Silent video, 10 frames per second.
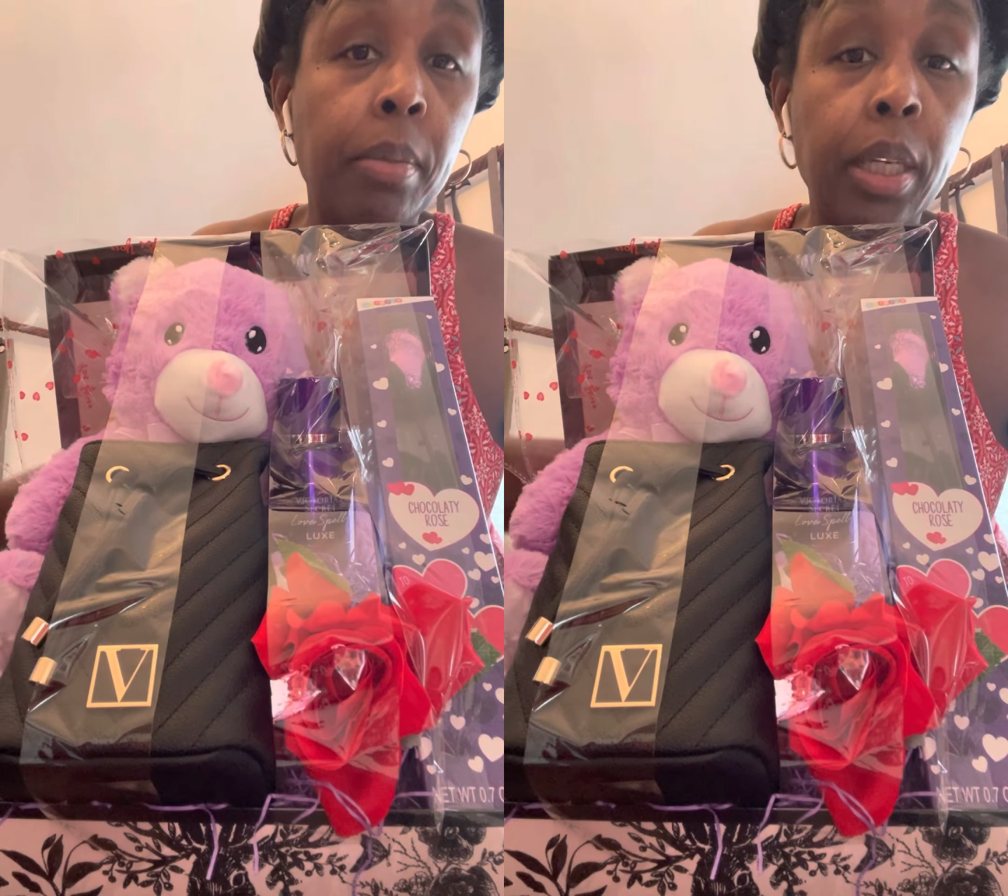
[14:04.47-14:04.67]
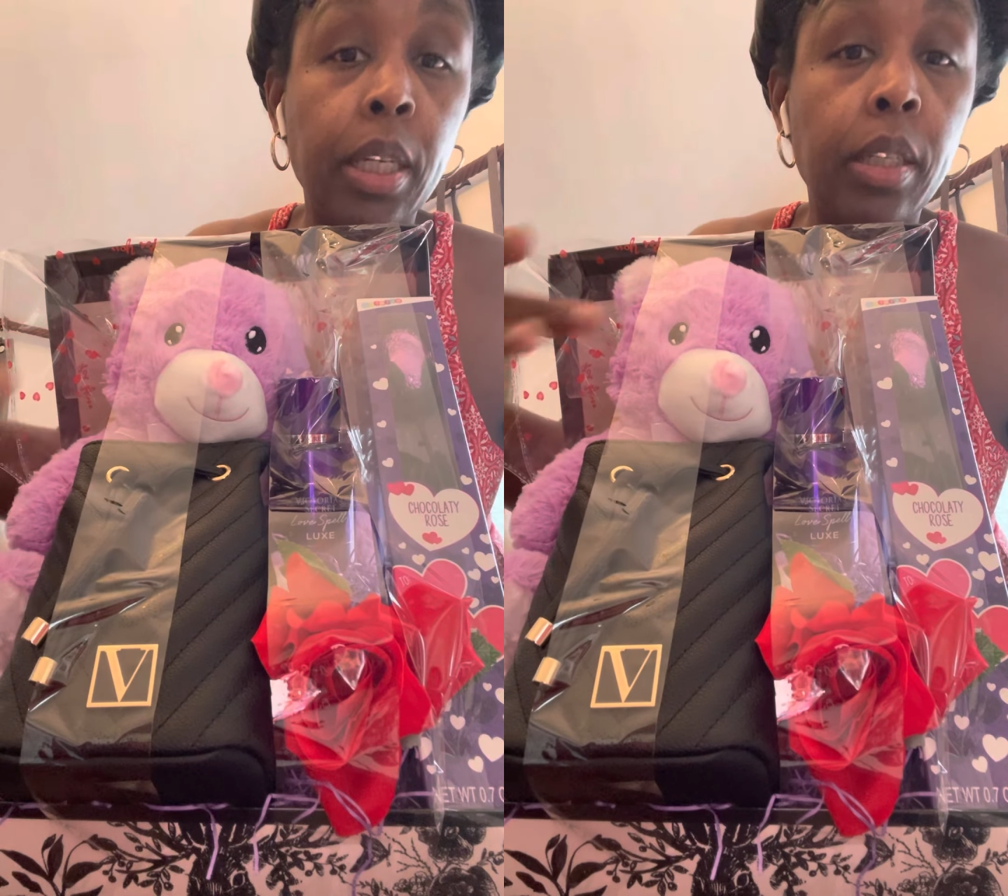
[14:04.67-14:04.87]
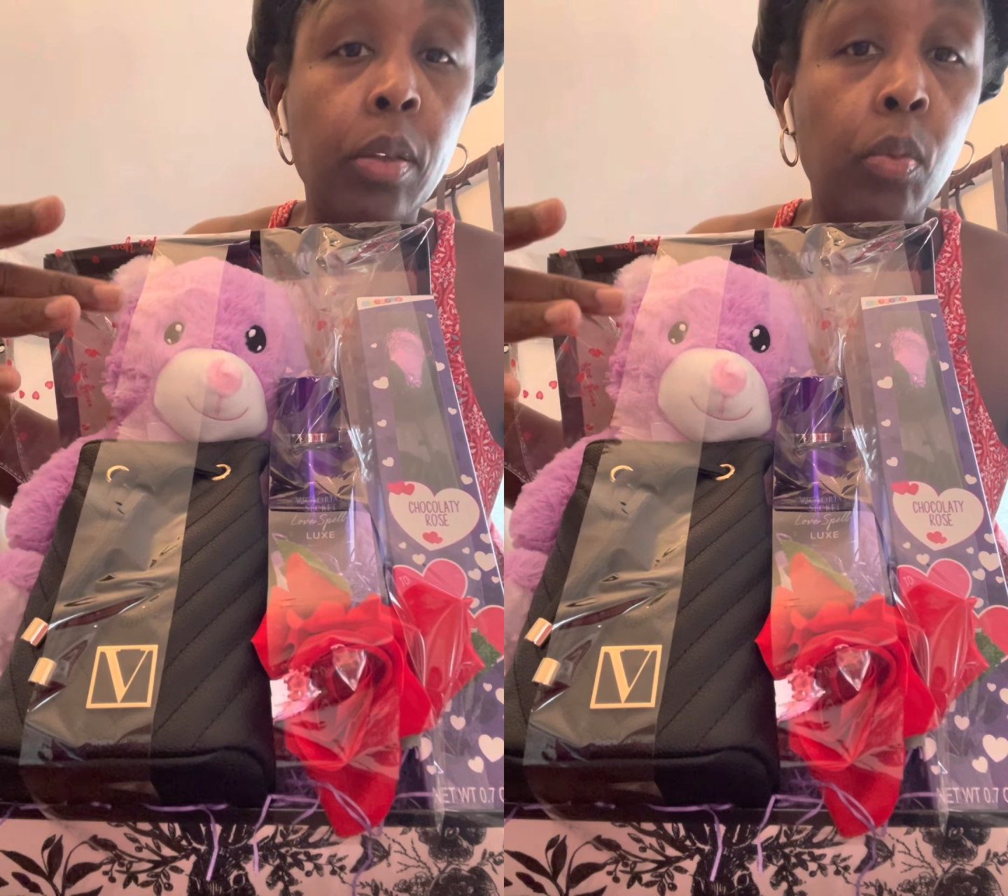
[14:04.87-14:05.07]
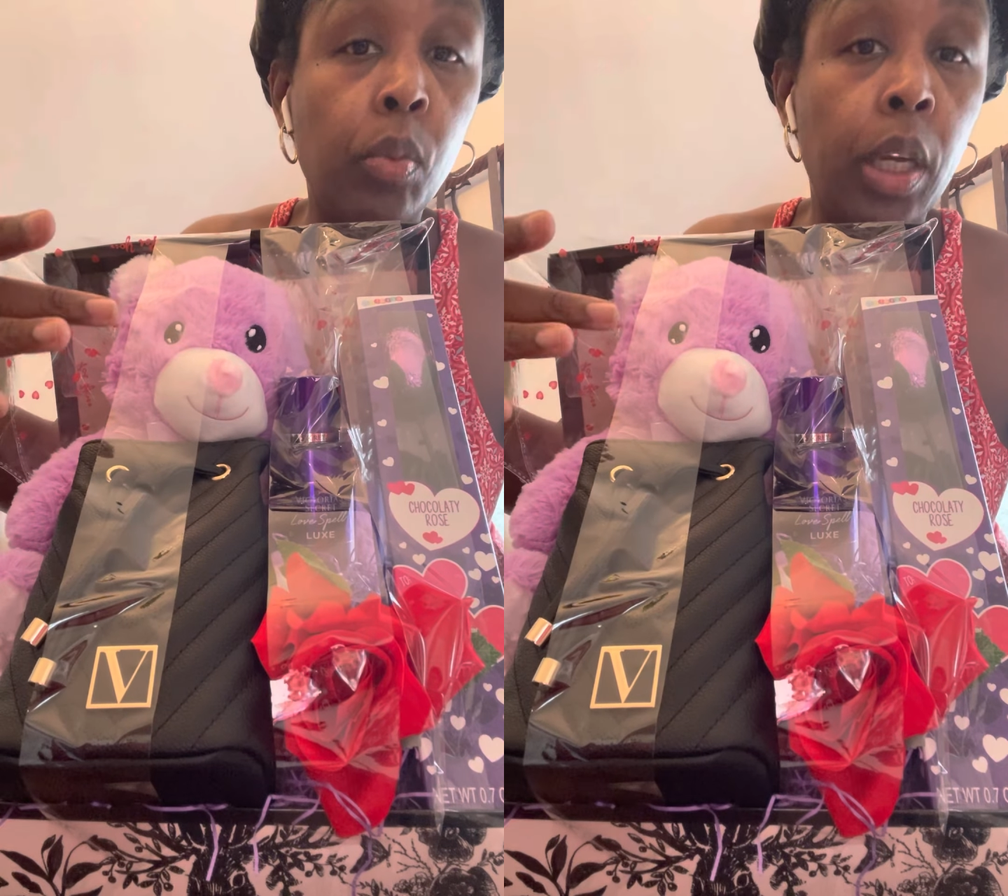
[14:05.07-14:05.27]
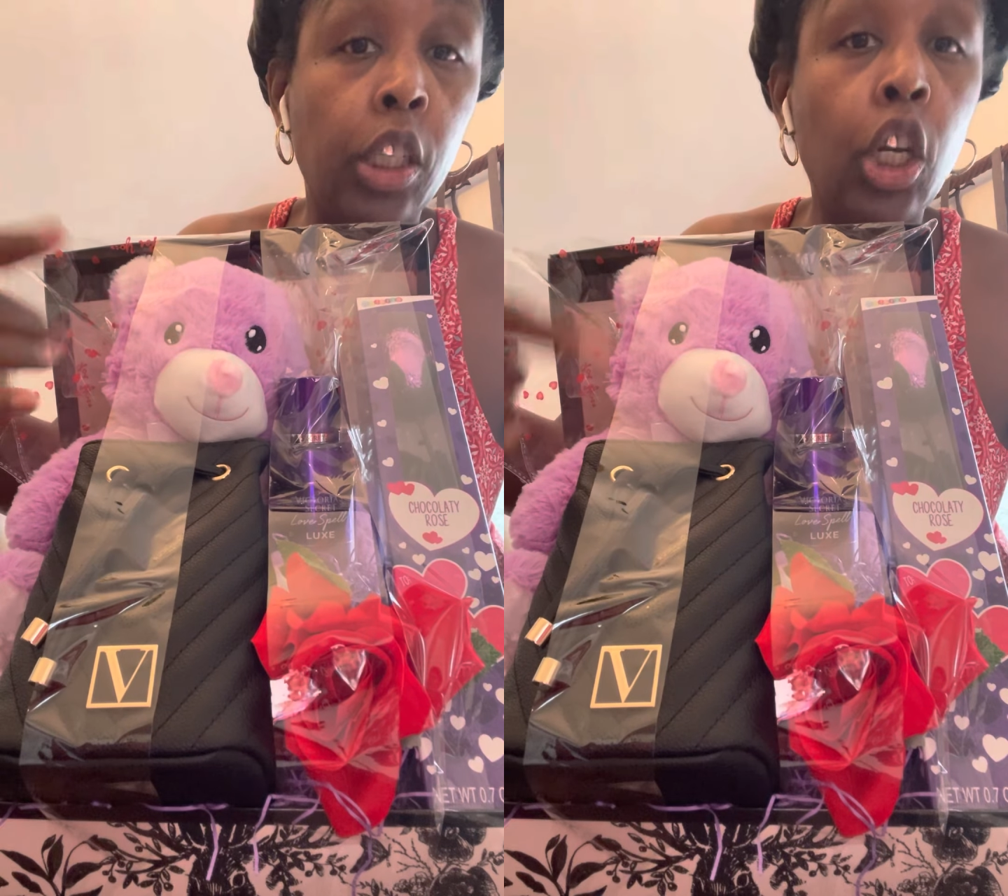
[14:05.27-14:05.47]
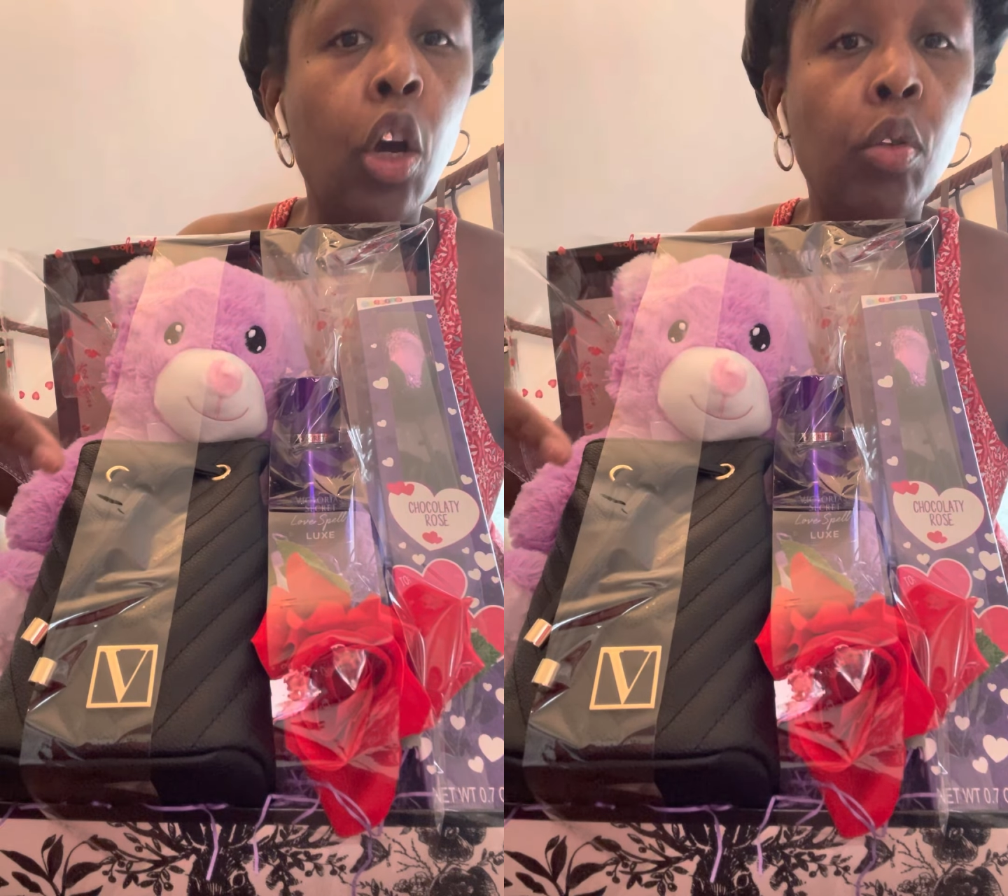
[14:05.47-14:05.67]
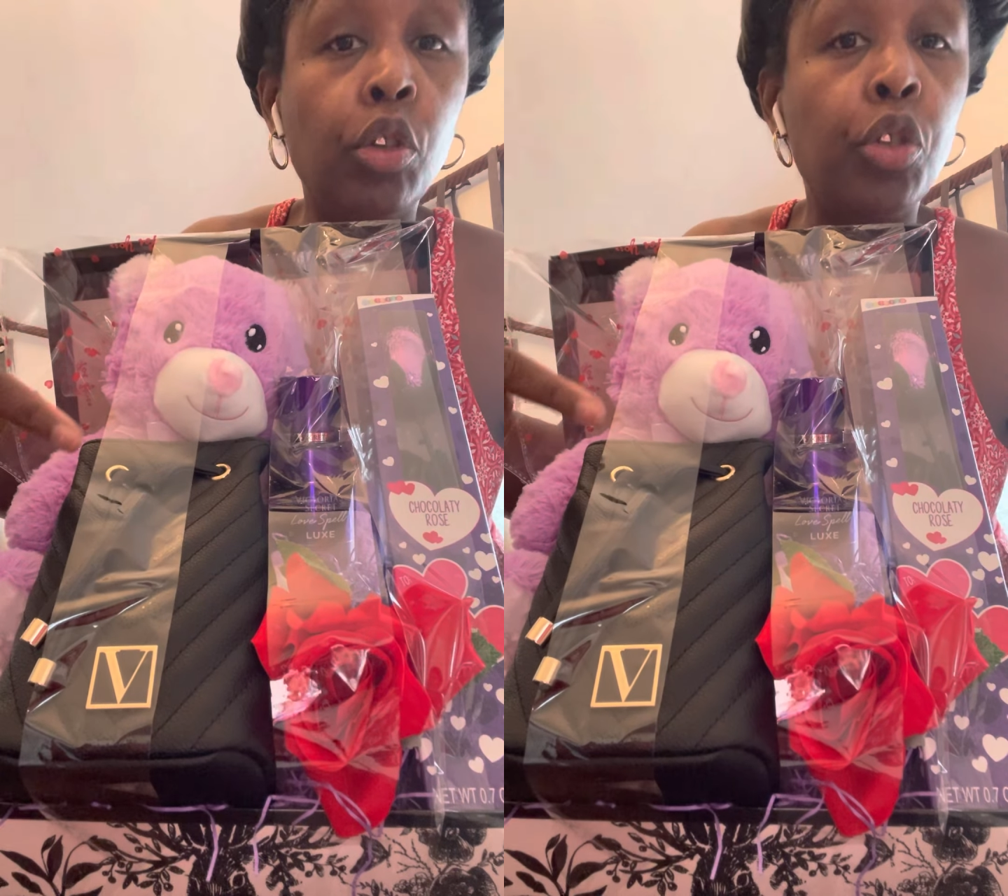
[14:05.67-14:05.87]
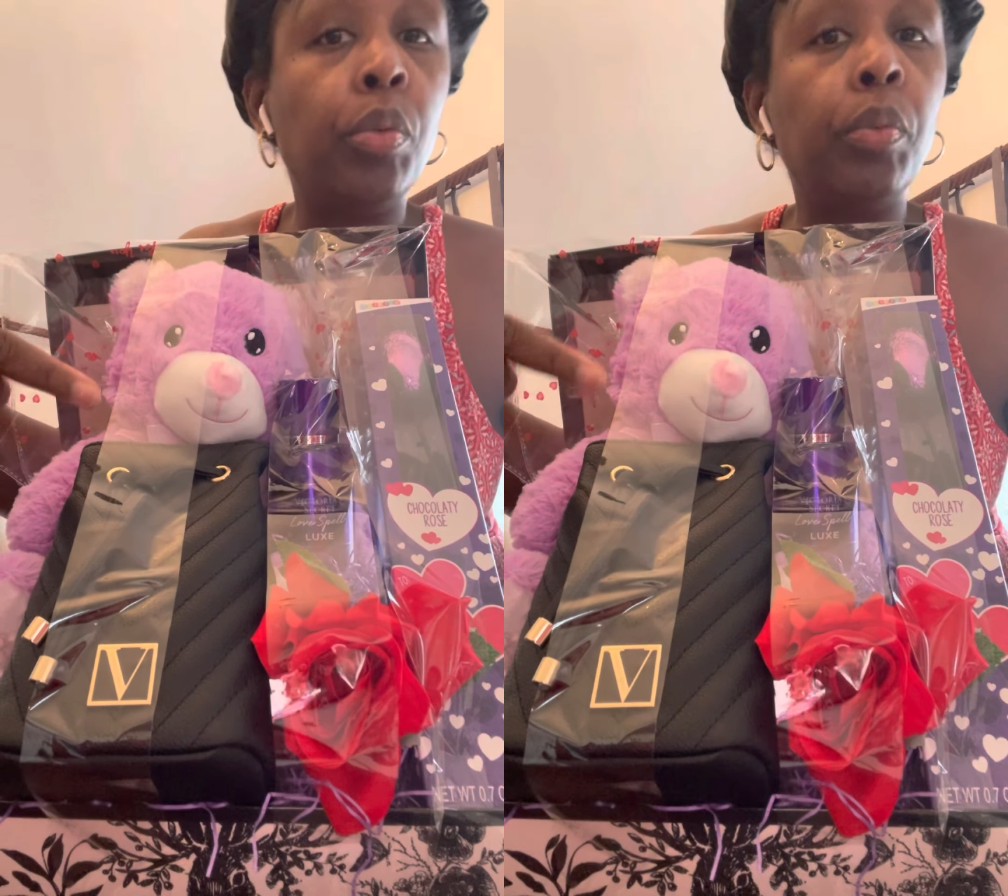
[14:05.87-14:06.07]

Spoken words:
these with Coach